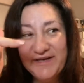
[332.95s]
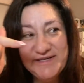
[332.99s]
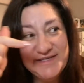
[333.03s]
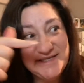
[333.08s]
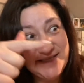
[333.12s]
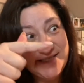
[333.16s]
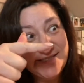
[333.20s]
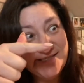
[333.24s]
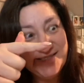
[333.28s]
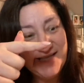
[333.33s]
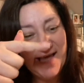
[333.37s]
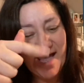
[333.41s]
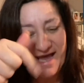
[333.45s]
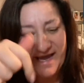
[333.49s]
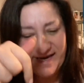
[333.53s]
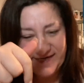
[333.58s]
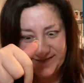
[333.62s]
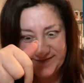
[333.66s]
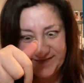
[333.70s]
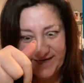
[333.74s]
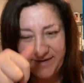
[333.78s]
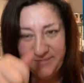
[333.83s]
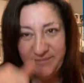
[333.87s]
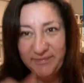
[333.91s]
to the
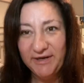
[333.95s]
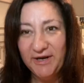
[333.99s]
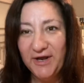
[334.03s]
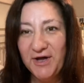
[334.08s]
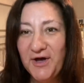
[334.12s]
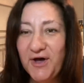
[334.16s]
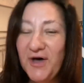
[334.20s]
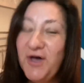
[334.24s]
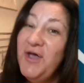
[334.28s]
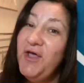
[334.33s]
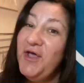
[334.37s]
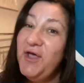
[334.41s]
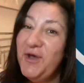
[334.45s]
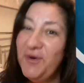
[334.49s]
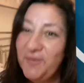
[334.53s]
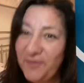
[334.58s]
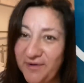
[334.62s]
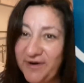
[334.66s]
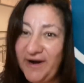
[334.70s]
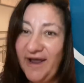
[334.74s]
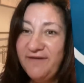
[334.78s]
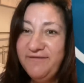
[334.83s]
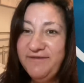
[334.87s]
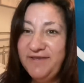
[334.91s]
side, down below,
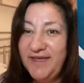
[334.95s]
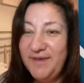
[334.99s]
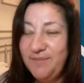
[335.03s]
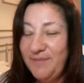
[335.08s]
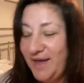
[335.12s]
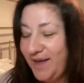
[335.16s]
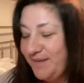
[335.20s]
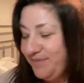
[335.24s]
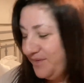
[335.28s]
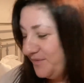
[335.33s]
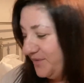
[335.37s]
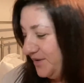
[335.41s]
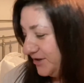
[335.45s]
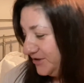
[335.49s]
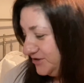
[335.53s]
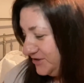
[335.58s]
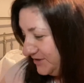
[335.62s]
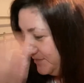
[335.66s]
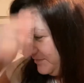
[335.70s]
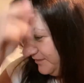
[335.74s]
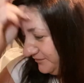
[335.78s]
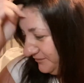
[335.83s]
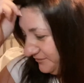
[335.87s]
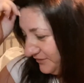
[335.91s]
wherever you may be
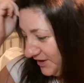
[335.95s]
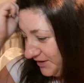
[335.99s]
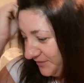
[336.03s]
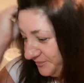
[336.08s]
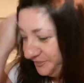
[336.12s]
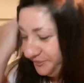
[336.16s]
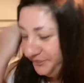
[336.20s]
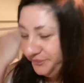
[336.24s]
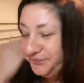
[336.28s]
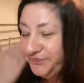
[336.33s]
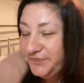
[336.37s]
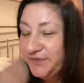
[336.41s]
watching me from.